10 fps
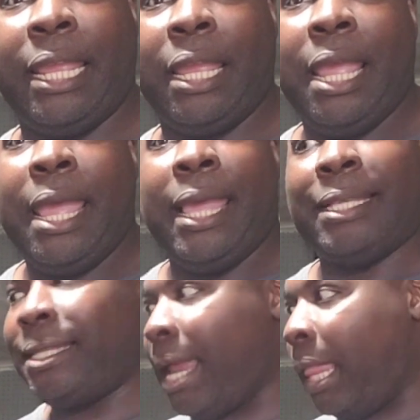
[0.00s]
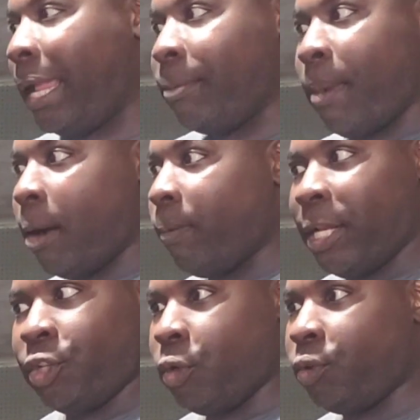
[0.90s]
it. It's not like my
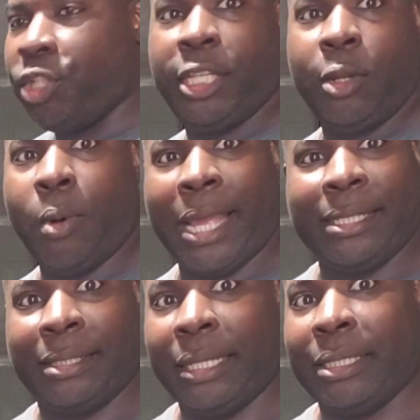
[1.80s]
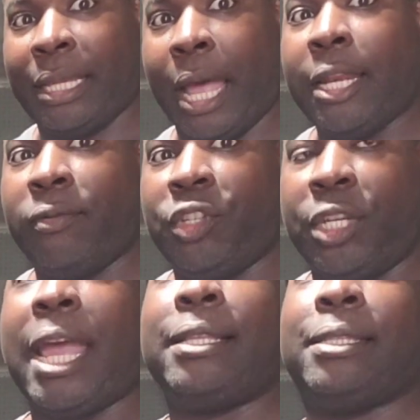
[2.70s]
original GY6 kind of
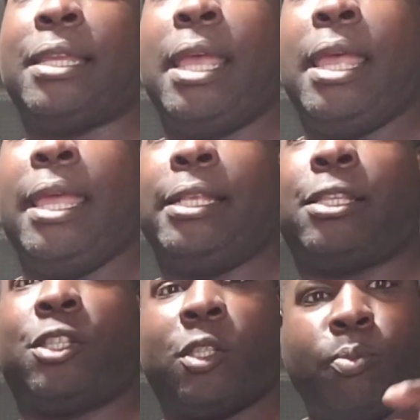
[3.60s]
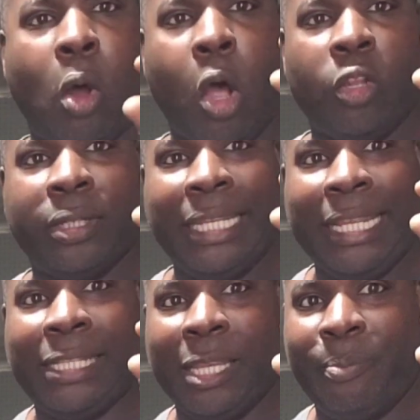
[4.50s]
jets. It's a smaller
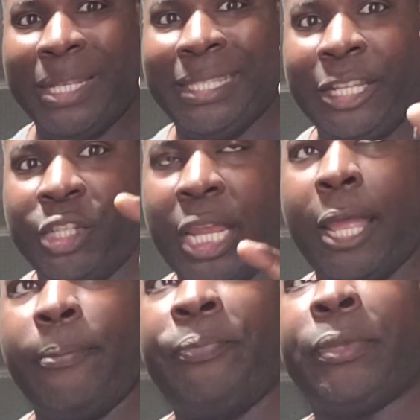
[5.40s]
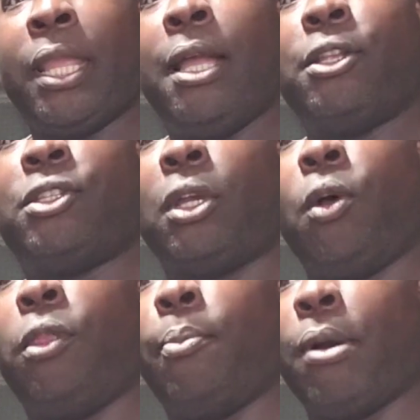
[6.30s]
itsy bitsy jet.
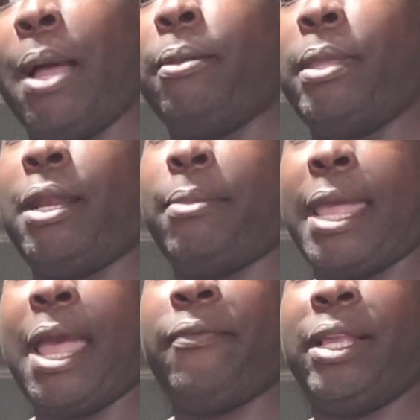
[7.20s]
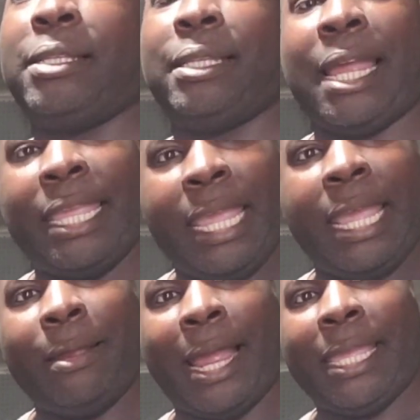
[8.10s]
So the problem that I'm having is I
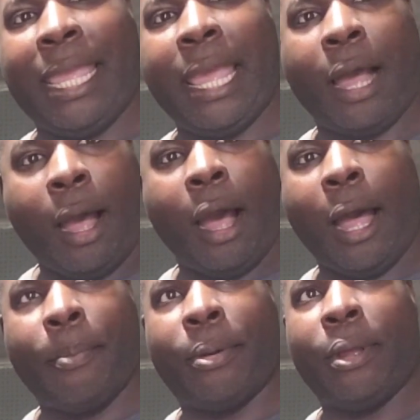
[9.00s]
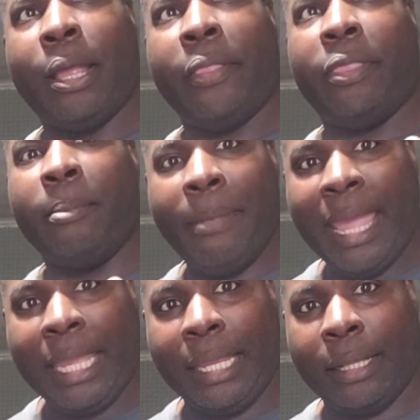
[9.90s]
can't up the
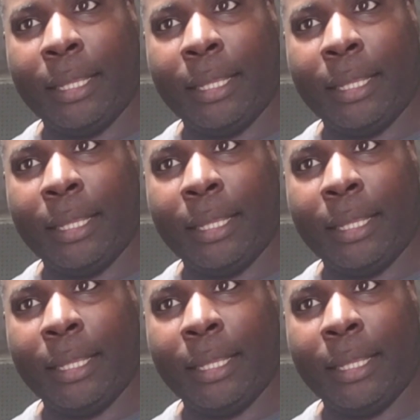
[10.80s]
main.